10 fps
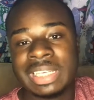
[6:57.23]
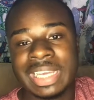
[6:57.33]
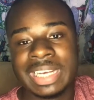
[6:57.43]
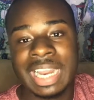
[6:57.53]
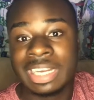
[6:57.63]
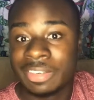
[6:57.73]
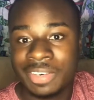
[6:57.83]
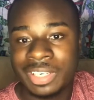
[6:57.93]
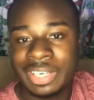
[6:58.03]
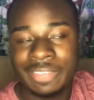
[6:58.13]
And I
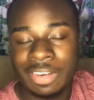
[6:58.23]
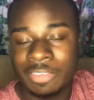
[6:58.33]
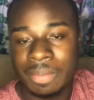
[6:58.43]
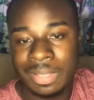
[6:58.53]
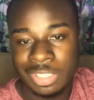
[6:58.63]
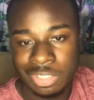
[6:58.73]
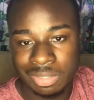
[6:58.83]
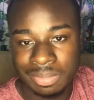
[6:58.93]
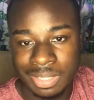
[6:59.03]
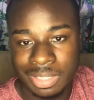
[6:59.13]
love her to death. I love all my
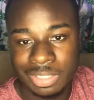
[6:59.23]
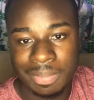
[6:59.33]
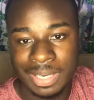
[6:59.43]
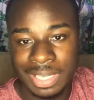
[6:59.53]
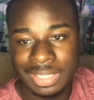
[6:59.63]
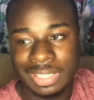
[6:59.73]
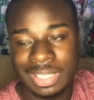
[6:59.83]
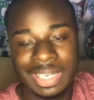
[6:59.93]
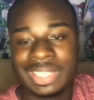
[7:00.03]
sisters, brothers on my dad's side.